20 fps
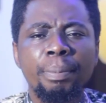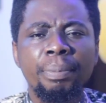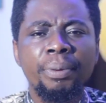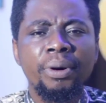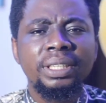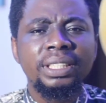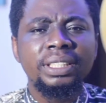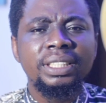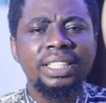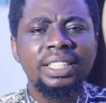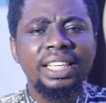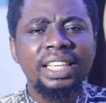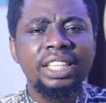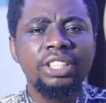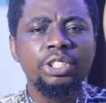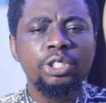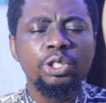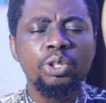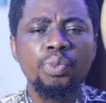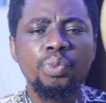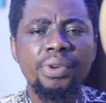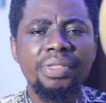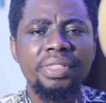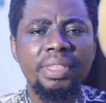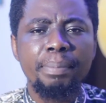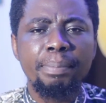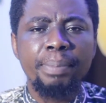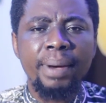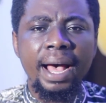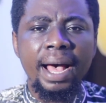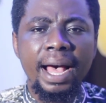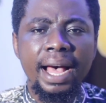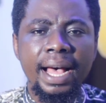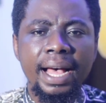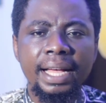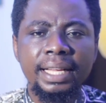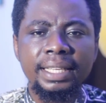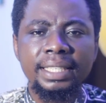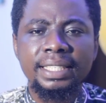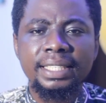but the issue with the
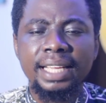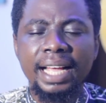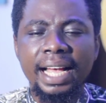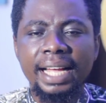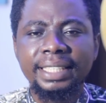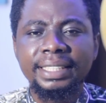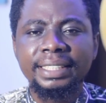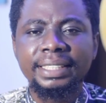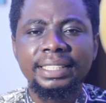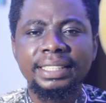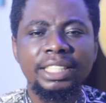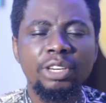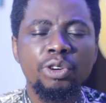banks and